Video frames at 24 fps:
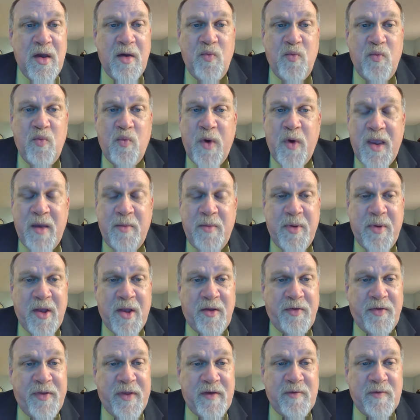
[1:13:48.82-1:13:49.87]
we
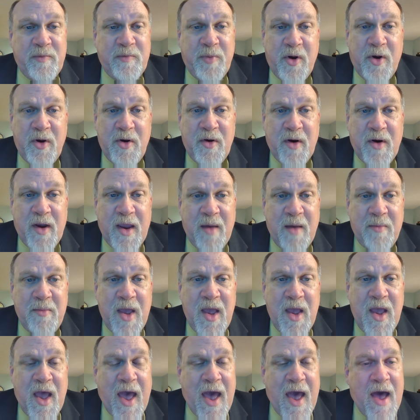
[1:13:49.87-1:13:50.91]
build this program
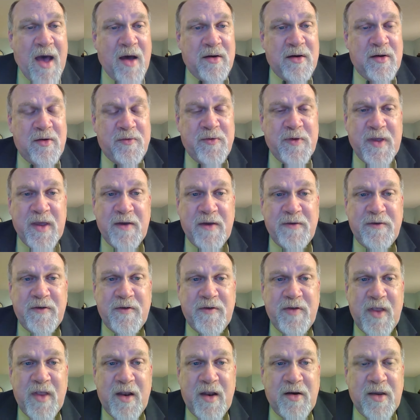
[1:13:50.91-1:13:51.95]
out of
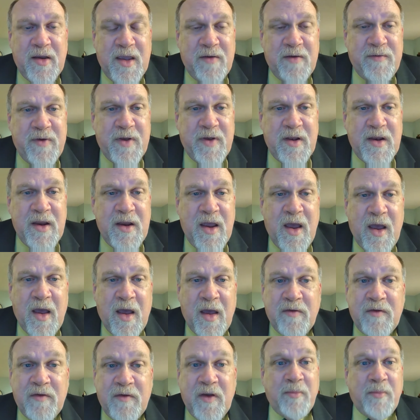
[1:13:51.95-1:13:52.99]
gifts that are given,
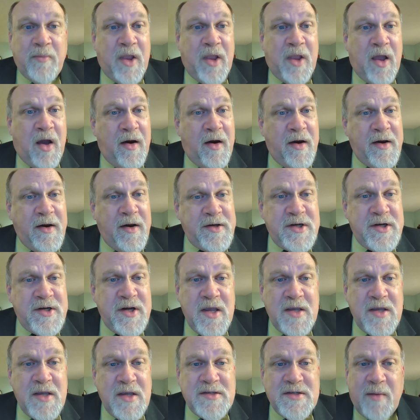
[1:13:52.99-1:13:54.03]
some large,
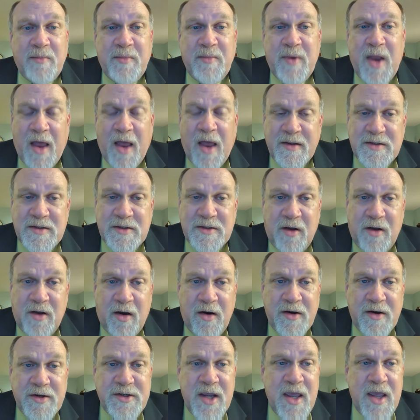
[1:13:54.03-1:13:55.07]
some not as
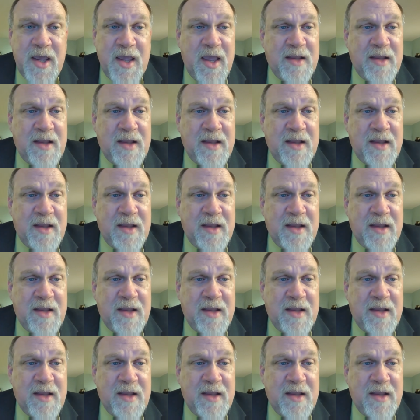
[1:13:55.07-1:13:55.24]
large.